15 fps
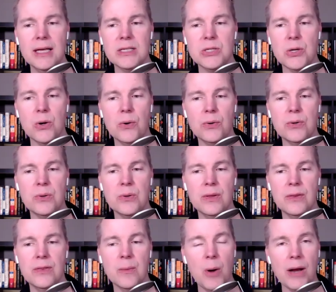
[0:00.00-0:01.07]
So go to
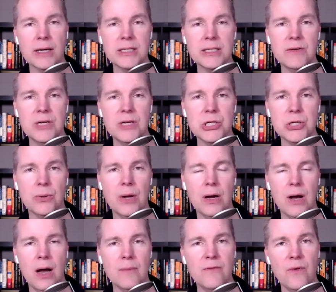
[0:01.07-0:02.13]

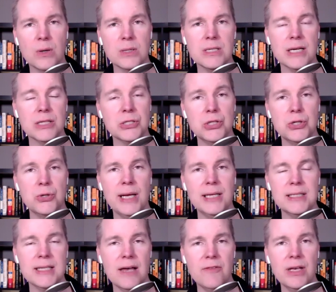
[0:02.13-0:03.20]

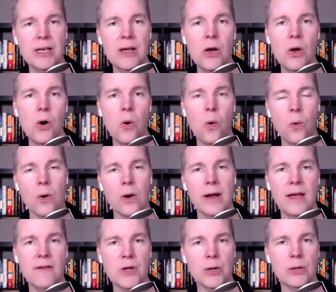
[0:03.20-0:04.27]
theproductivityshow.com/287,
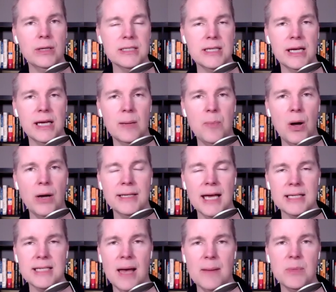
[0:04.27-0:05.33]
or if you're listening in a
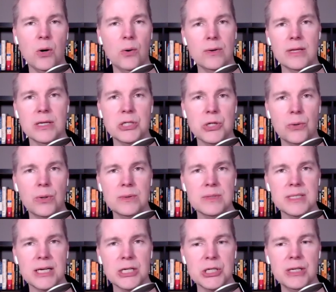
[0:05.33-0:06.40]
podcast app, go to the show
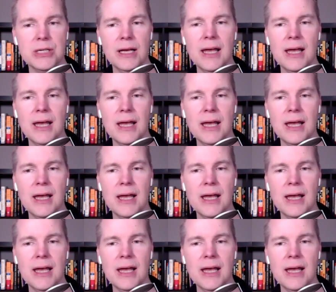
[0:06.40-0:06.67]
notes section.